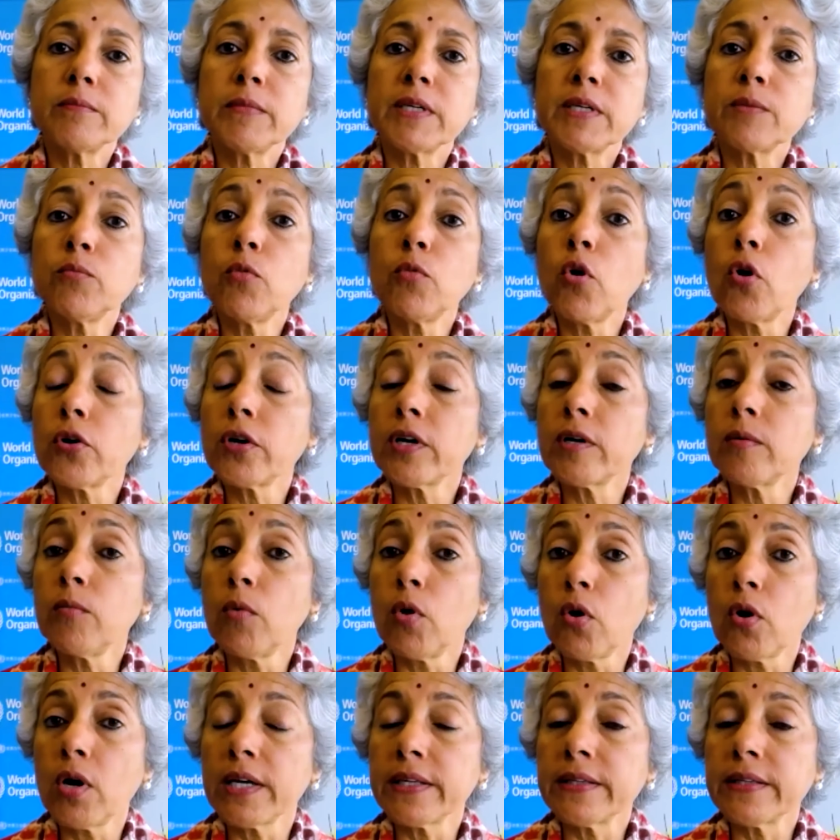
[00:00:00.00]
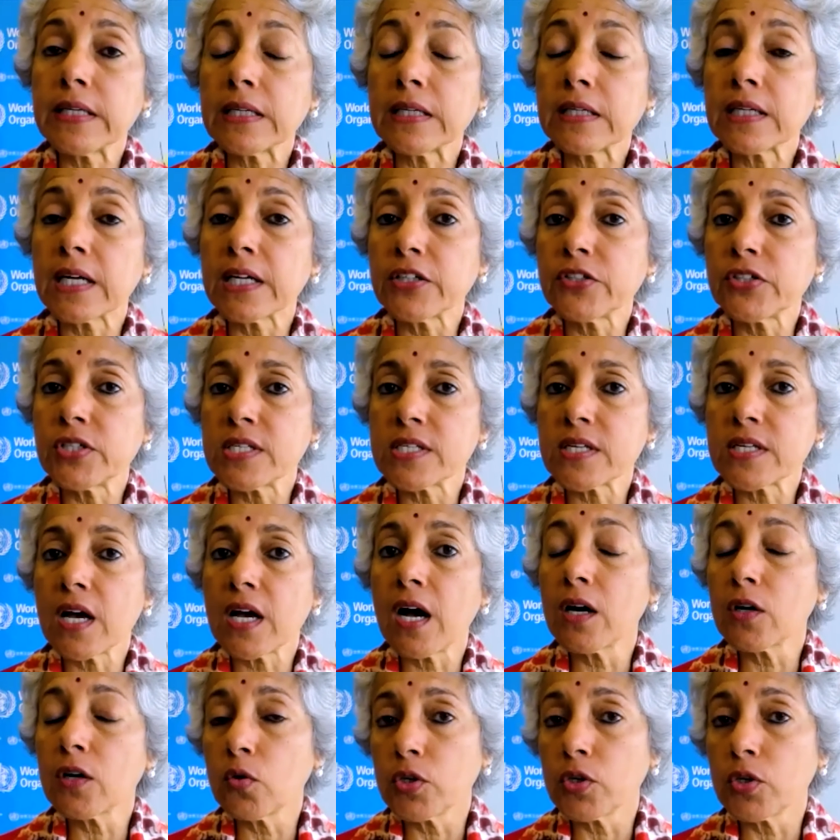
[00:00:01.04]
but more and more, I think countries
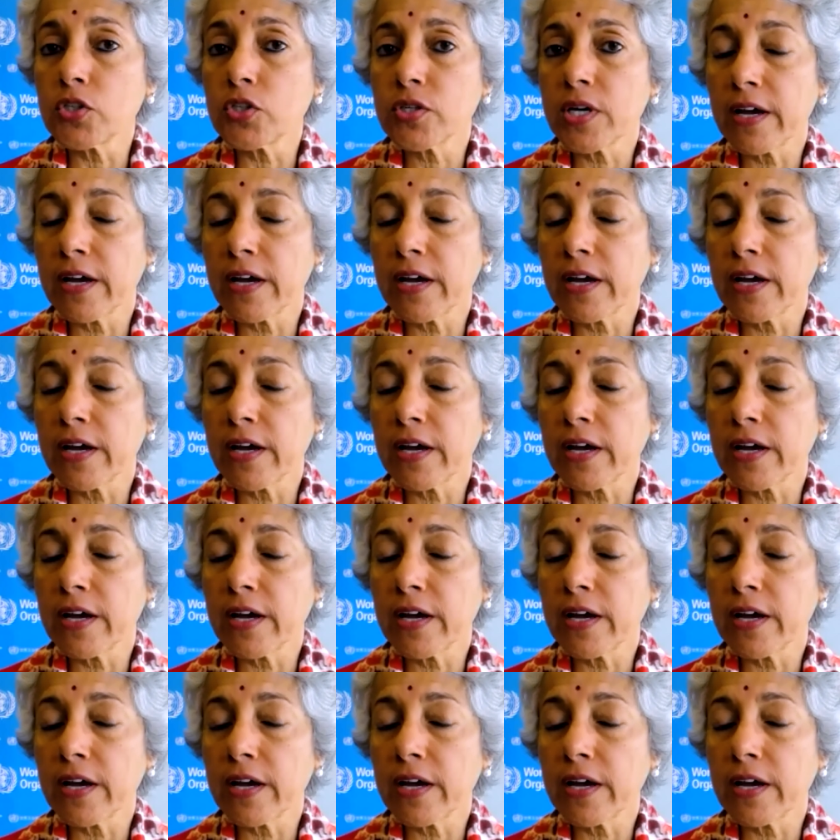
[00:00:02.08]
are going to